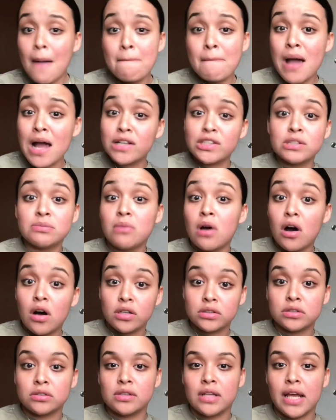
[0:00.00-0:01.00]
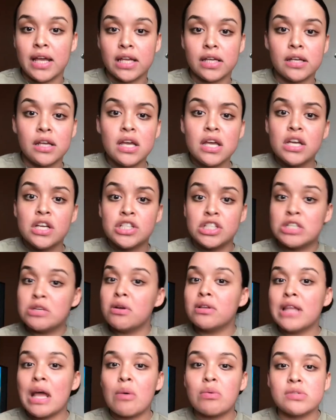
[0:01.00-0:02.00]
mad small, so like shit
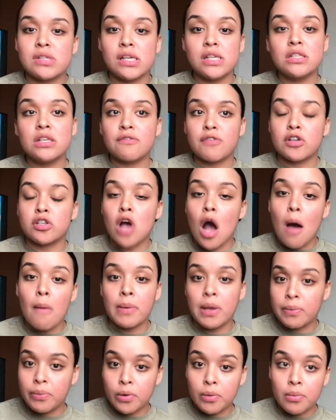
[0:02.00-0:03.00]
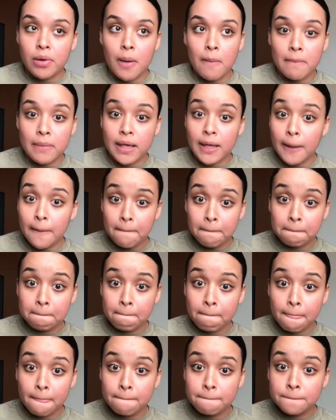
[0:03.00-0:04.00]
like that was easier for tall people, but me.
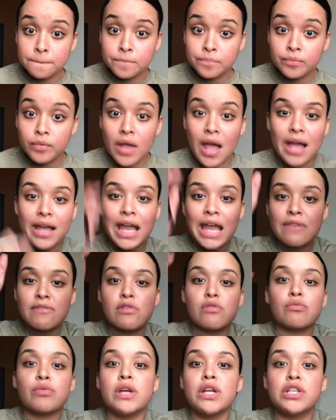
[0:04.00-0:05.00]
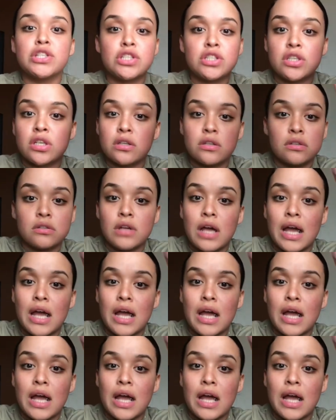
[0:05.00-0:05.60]
I couldn't even reach the